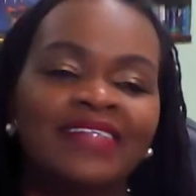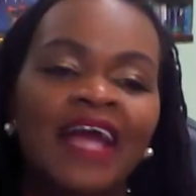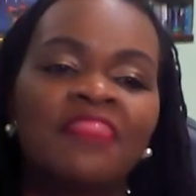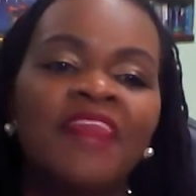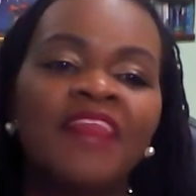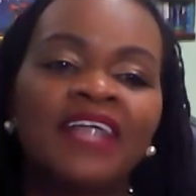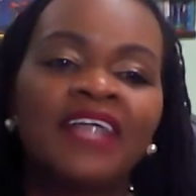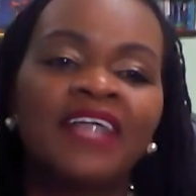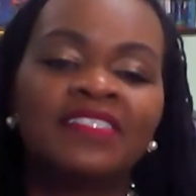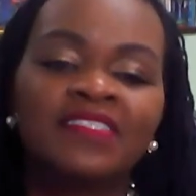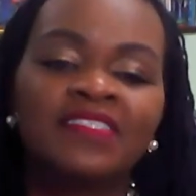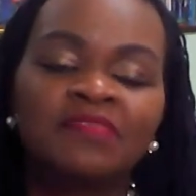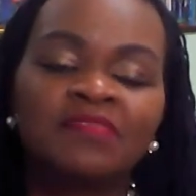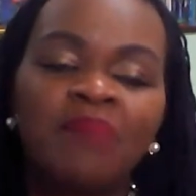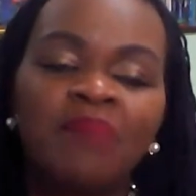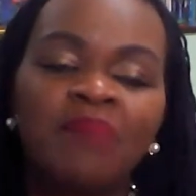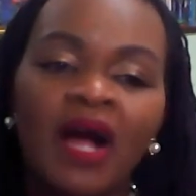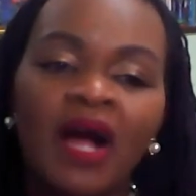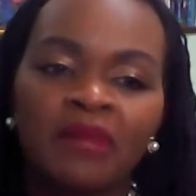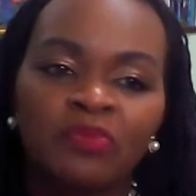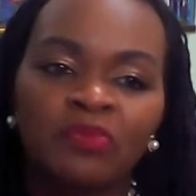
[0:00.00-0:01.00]
And that is
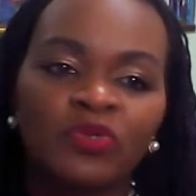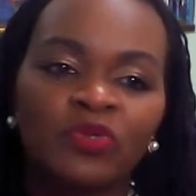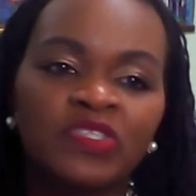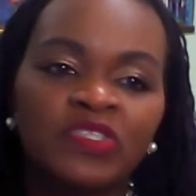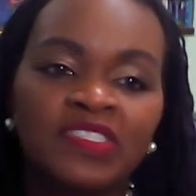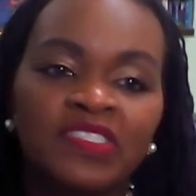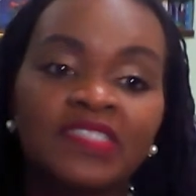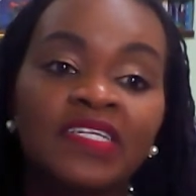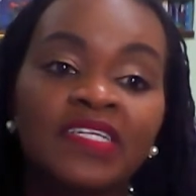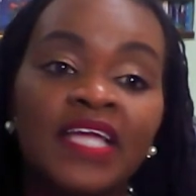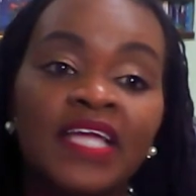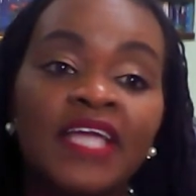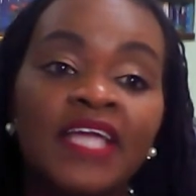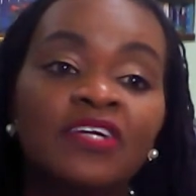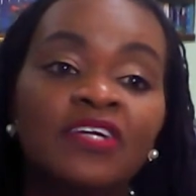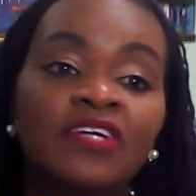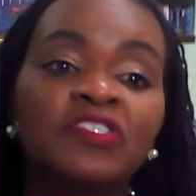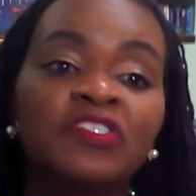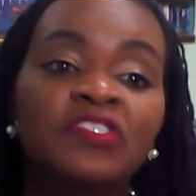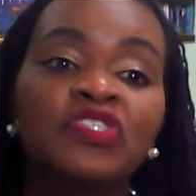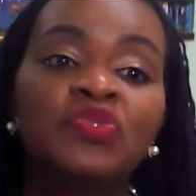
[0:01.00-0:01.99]
part proceeds in aid
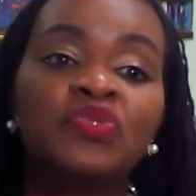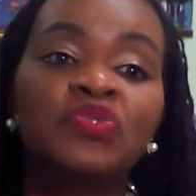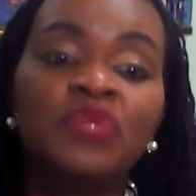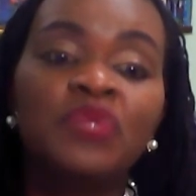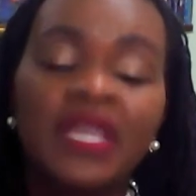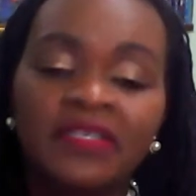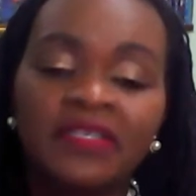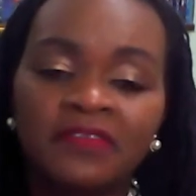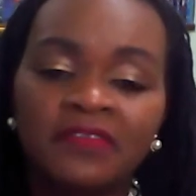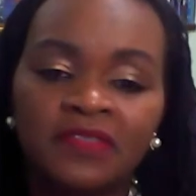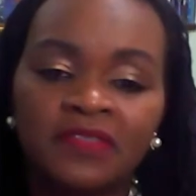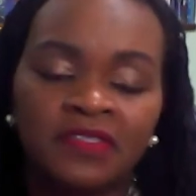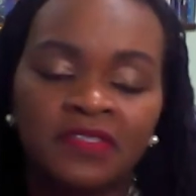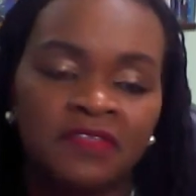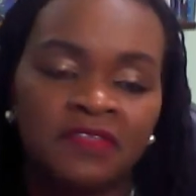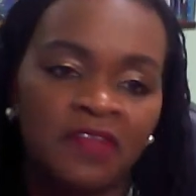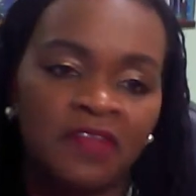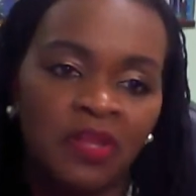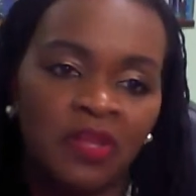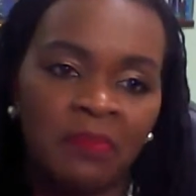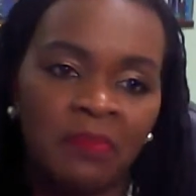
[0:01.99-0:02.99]
of student
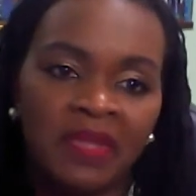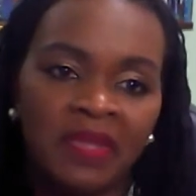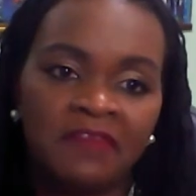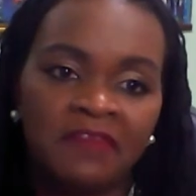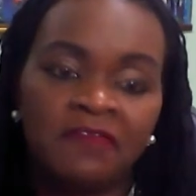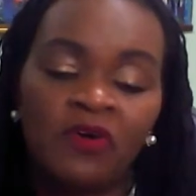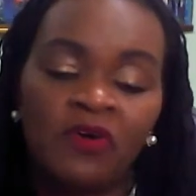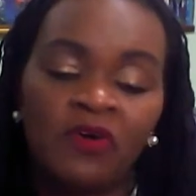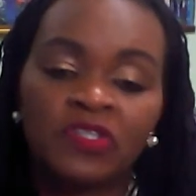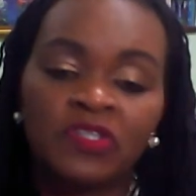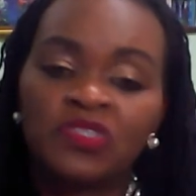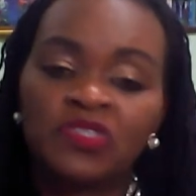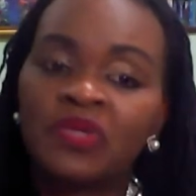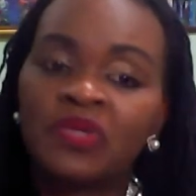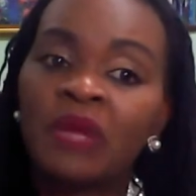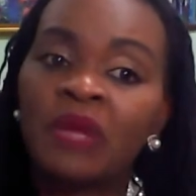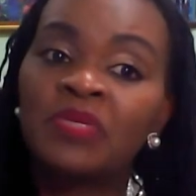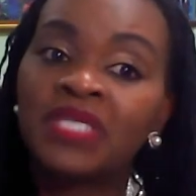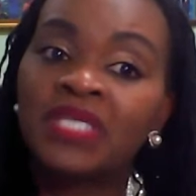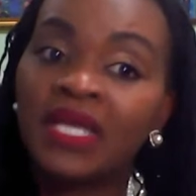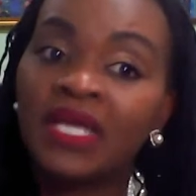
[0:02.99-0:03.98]
development funds, so
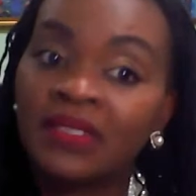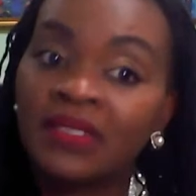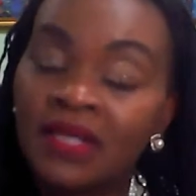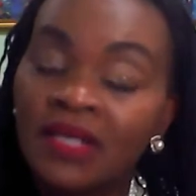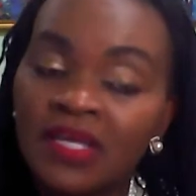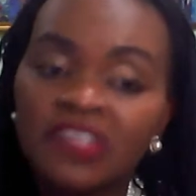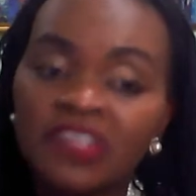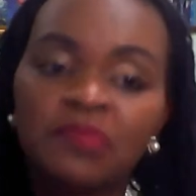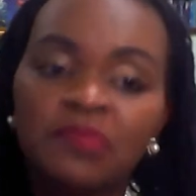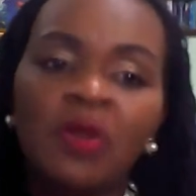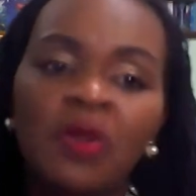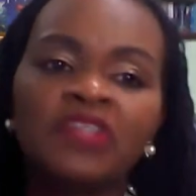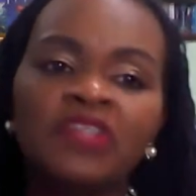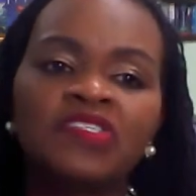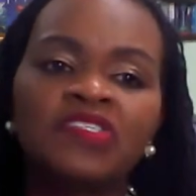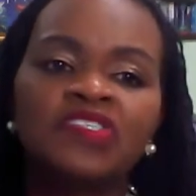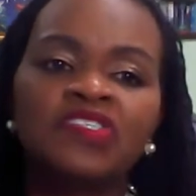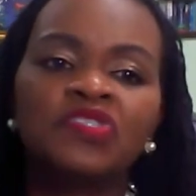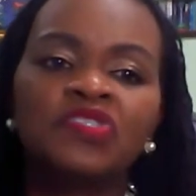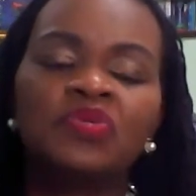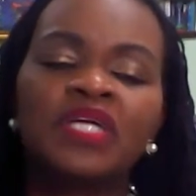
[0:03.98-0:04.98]
that we can
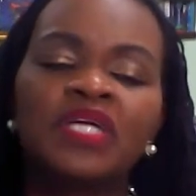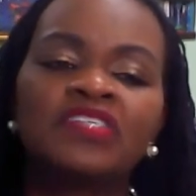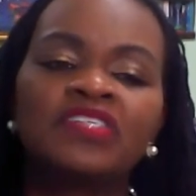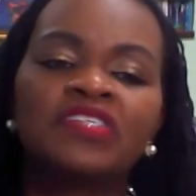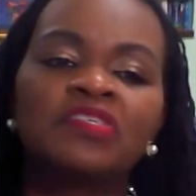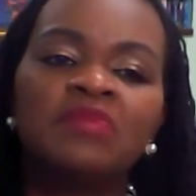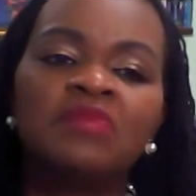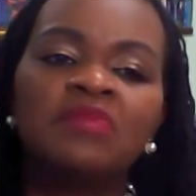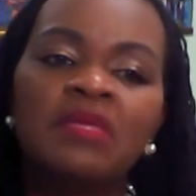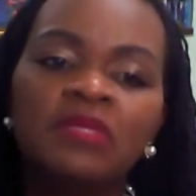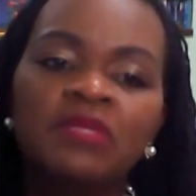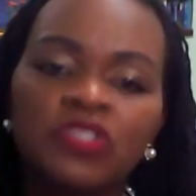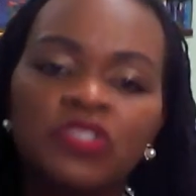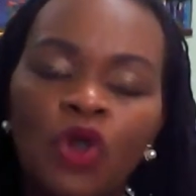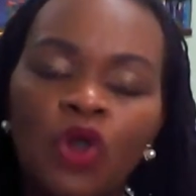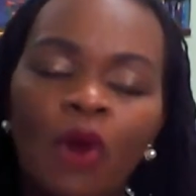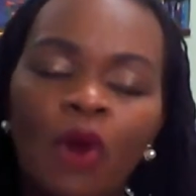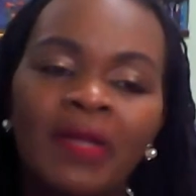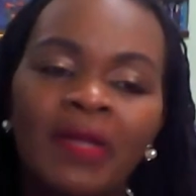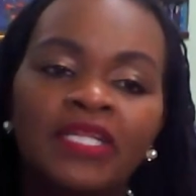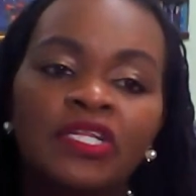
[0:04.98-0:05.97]
sponsor students to be able to
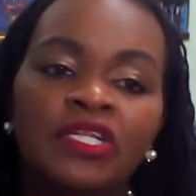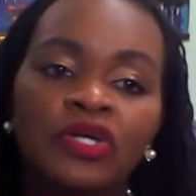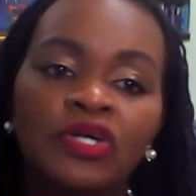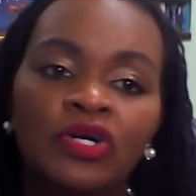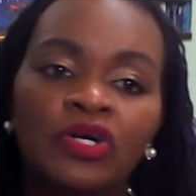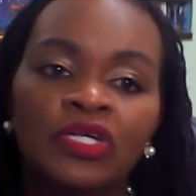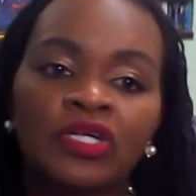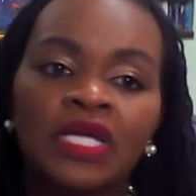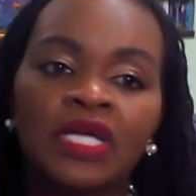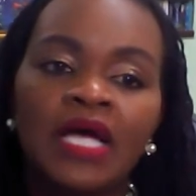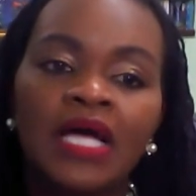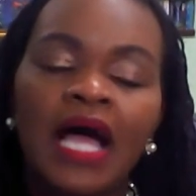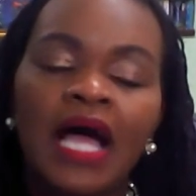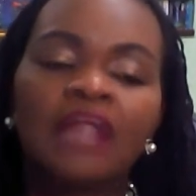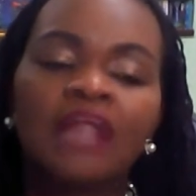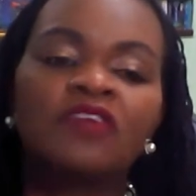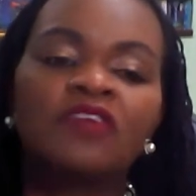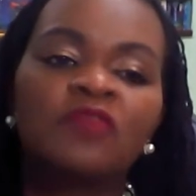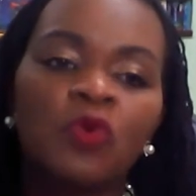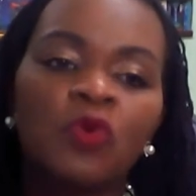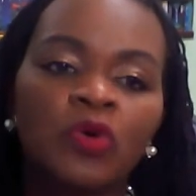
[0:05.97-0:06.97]
come and learn.
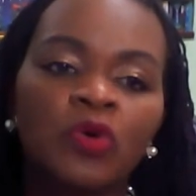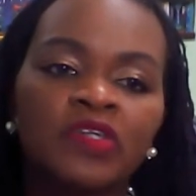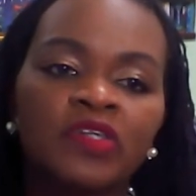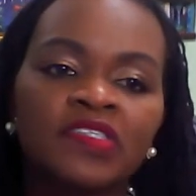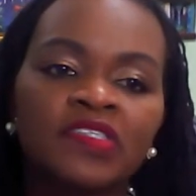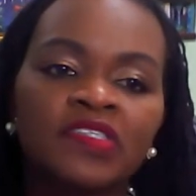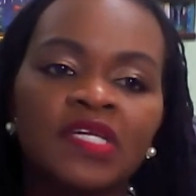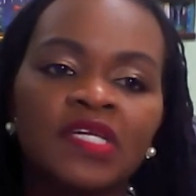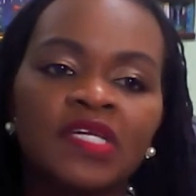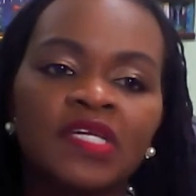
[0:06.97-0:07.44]
And of course,